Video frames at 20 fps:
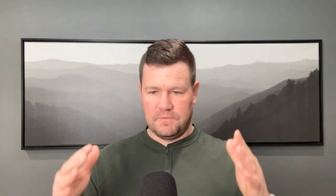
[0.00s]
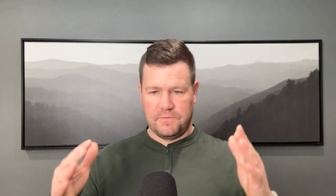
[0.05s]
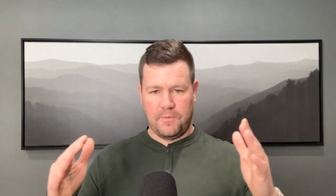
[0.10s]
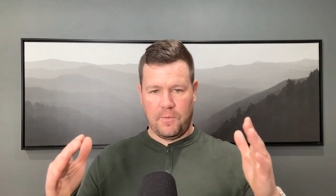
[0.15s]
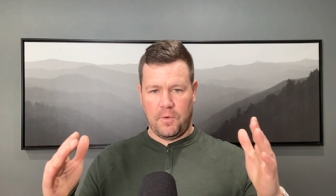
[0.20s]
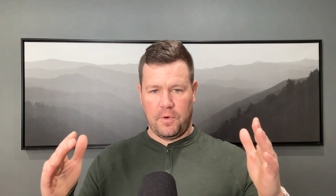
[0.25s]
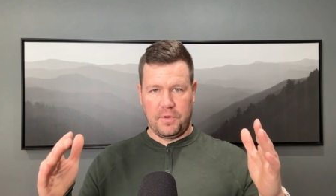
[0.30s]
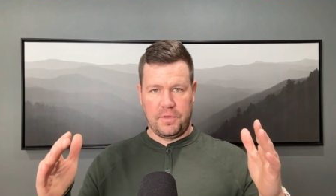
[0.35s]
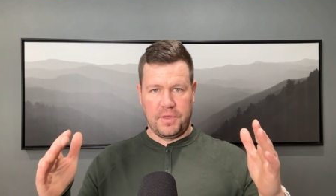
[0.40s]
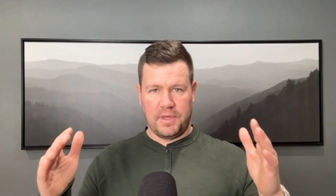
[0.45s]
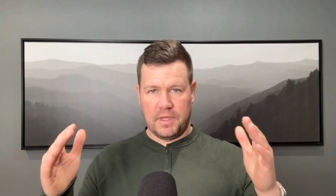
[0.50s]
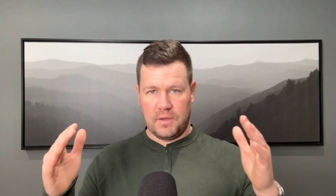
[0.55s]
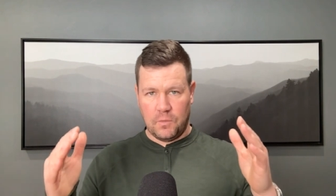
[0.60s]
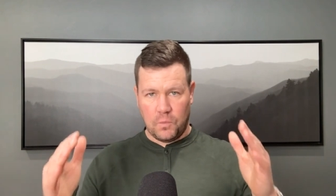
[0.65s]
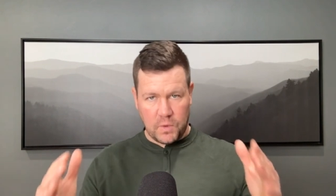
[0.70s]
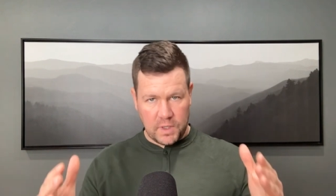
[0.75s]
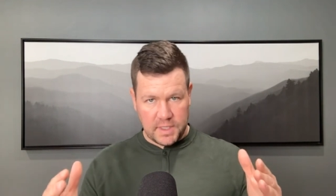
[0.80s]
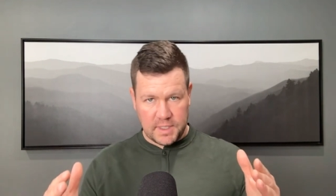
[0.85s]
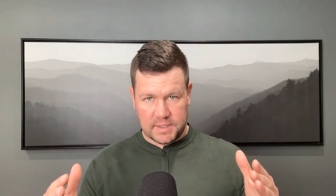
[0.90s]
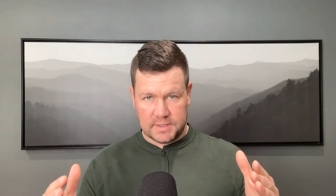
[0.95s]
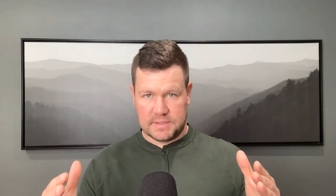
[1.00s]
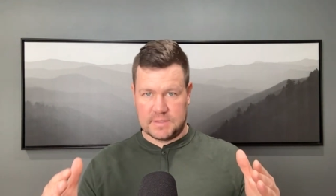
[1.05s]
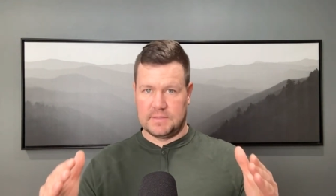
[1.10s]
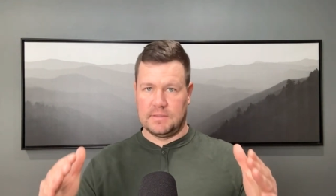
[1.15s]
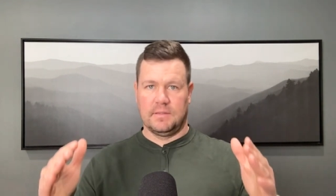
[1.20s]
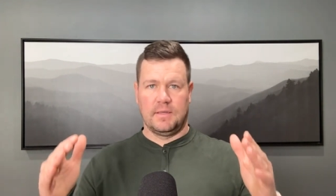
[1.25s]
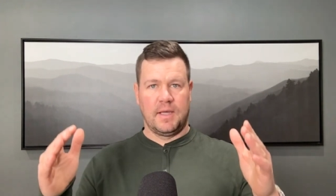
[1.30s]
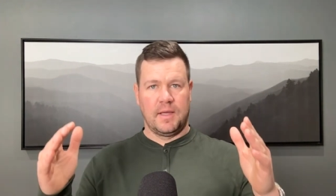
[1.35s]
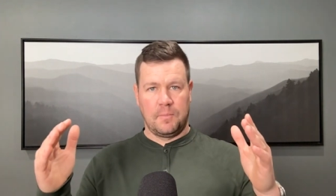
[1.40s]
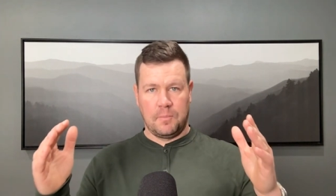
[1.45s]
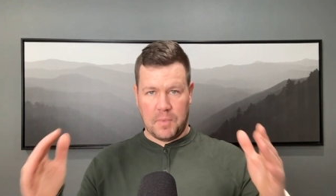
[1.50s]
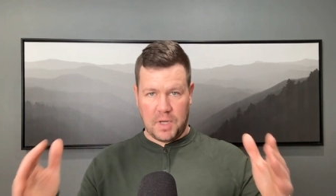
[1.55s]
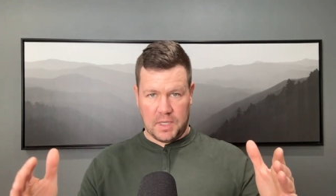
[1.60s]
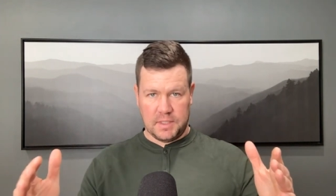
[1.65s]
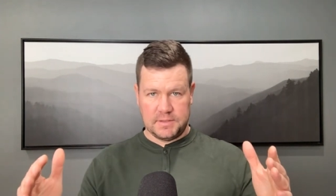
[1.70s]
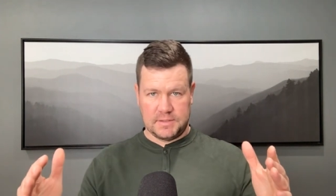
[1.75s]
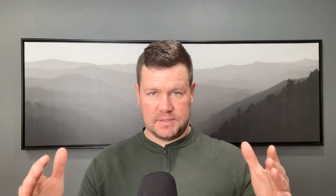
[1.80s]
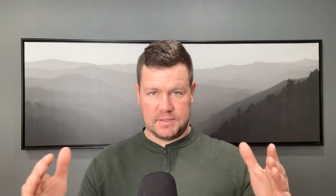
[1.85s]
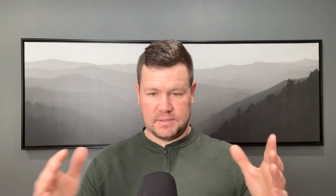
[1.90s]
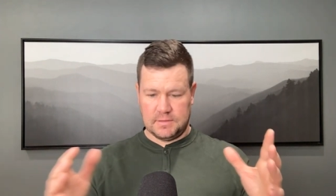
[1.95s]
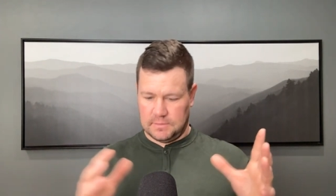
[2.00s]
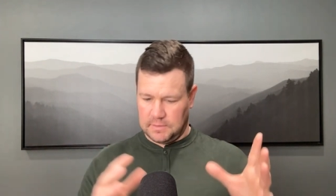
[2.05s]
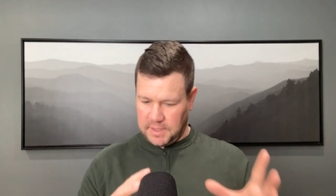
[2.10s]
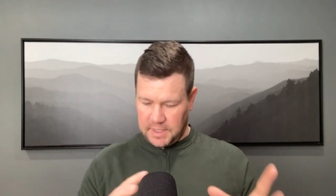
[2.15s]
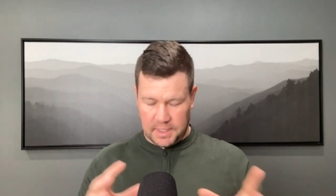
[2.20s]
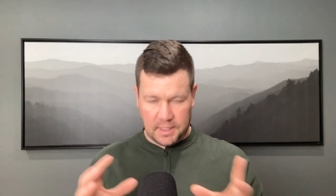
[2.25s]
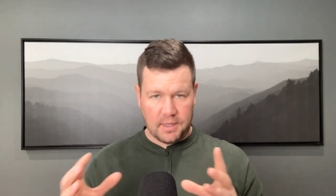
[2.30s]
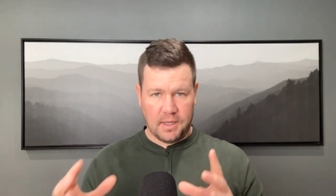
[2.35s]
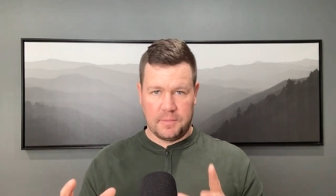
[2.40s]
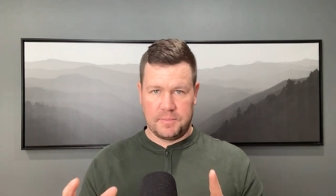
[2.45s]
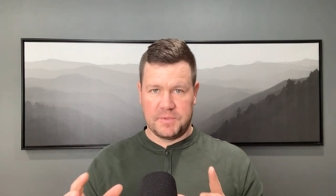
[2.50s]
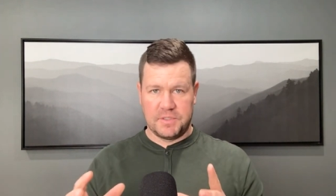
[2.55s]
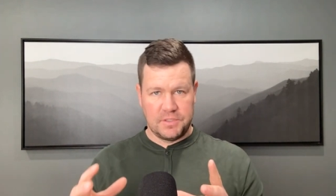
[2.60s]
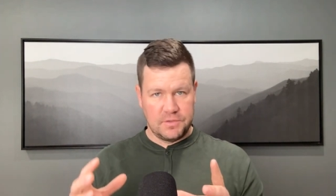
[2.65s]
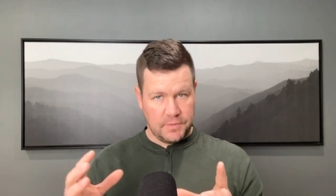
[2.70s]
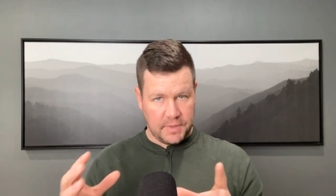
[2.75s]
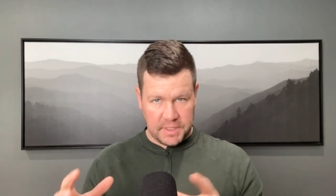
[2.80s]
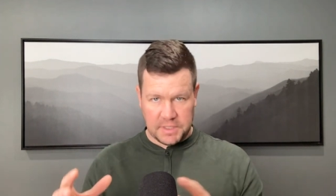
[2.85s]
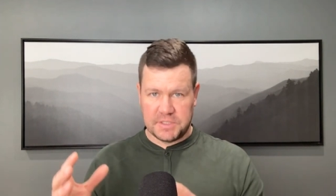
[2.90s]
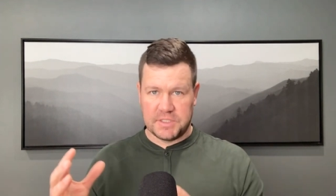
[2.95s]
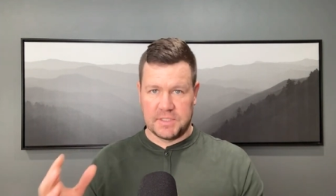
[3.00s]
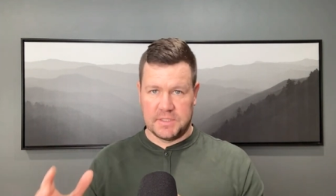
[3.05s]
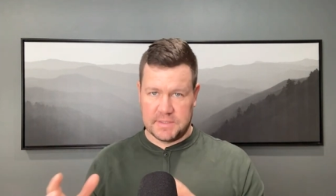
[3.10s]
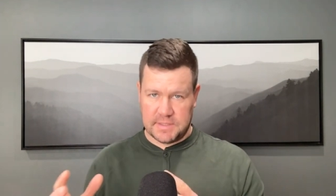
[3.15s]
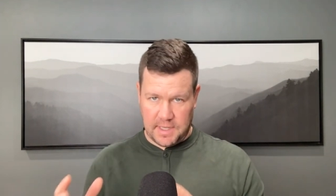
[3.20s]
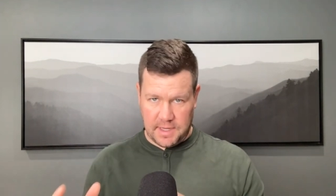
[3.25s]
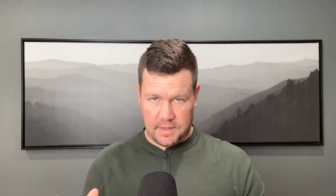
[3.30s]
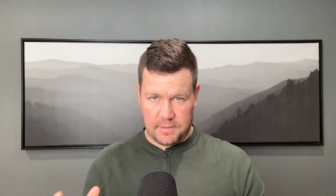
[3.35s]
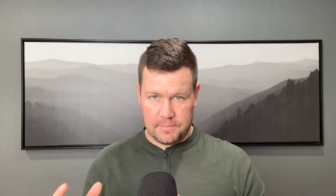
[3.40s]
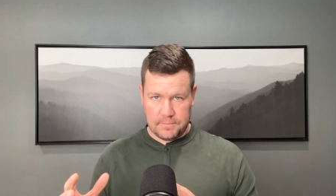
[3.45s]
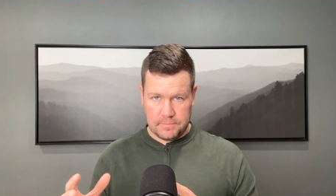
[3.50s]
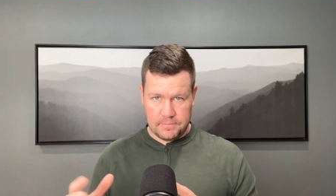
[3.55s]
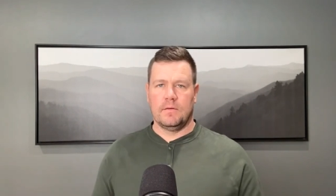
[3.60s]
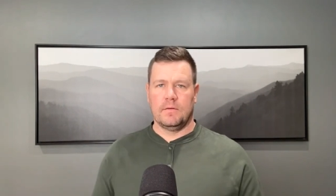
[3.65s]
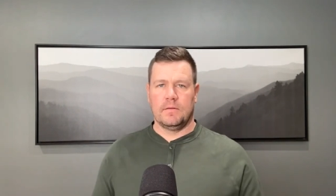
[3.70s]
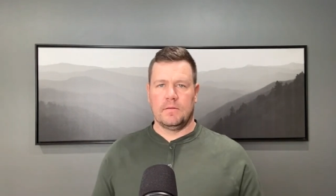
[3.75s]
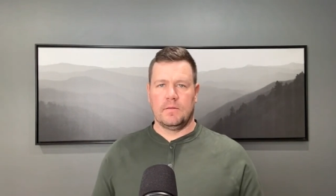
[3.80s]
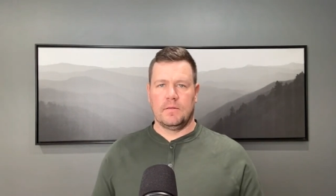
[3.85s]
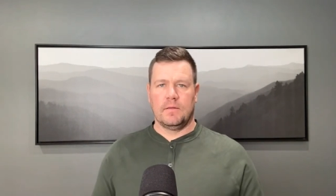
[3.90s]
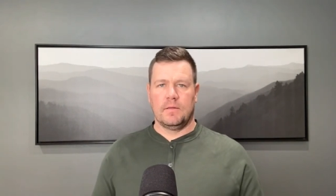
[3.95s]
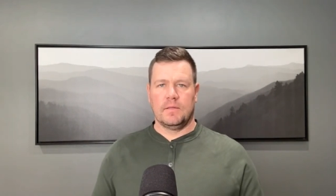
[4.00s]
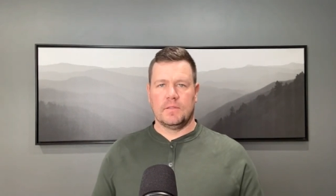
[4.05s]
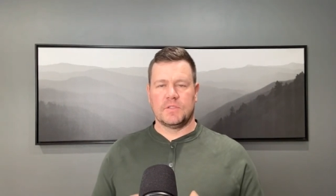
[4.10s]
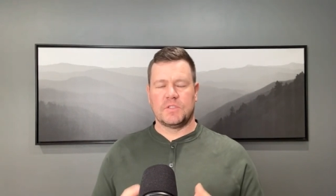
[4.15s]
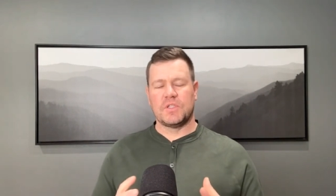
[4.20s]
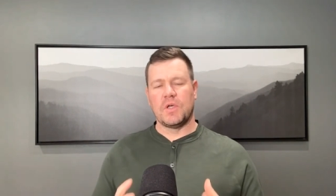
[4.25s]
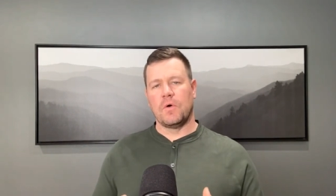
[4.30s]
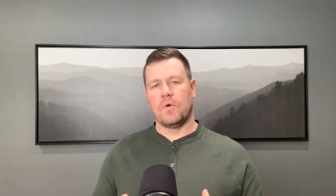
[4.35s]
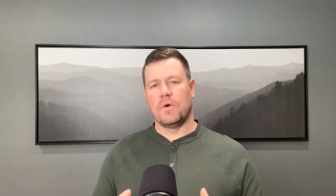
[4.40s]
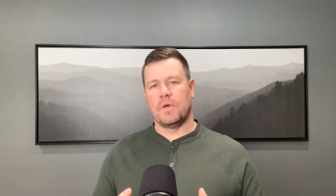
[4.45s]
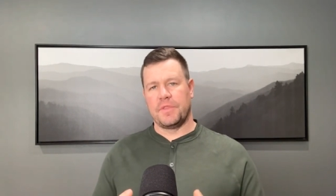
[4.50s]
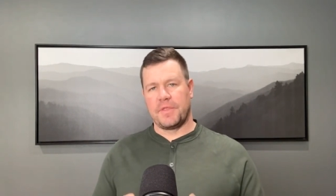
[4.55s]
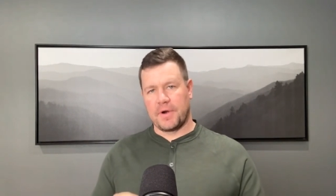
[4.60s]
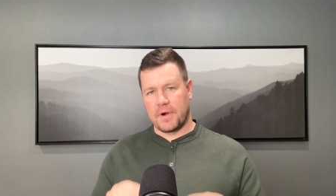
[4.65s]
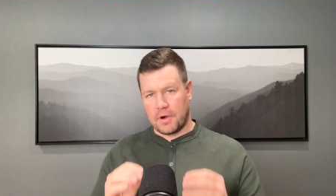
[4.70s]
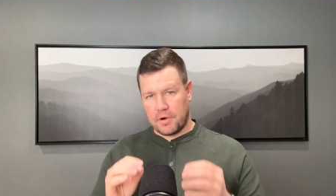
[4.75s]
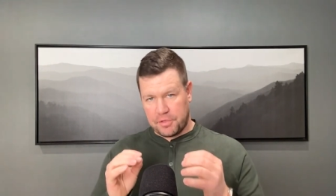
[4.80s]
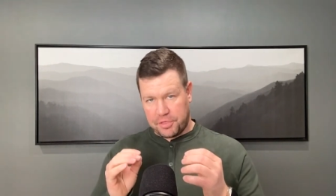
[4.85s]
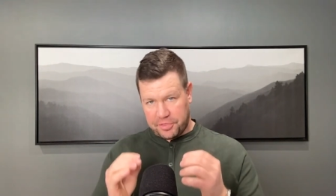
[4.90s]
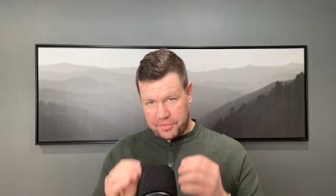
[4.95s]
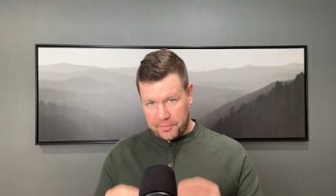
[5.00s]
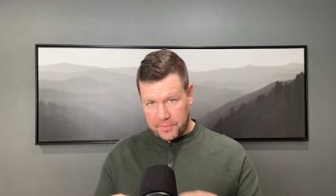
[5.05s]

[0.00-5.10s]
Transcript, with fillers: for the weeks and months leading up to each exam. So there are